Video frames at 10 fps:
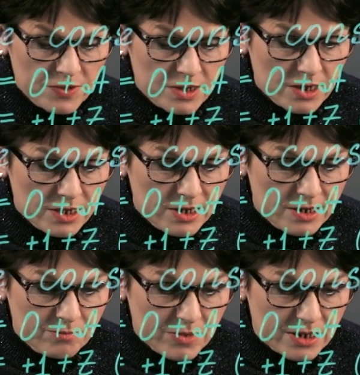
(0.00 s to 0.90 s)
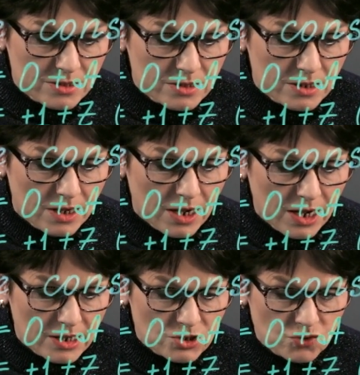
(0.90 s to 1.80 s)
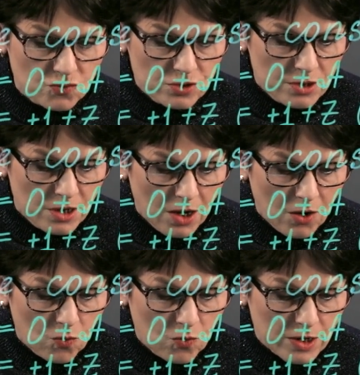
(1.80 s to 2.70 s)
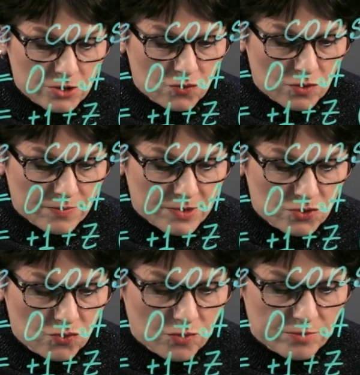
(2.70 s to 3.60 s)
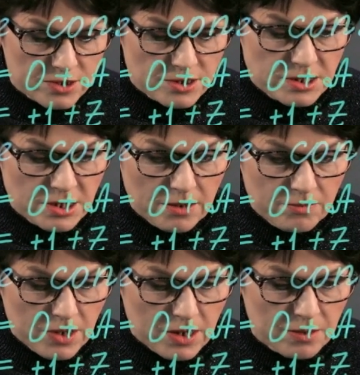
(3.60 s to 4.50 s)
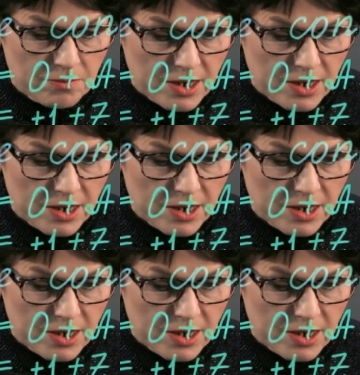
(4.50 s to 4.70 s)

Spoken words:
into the element nitrogen, which has the number 7 and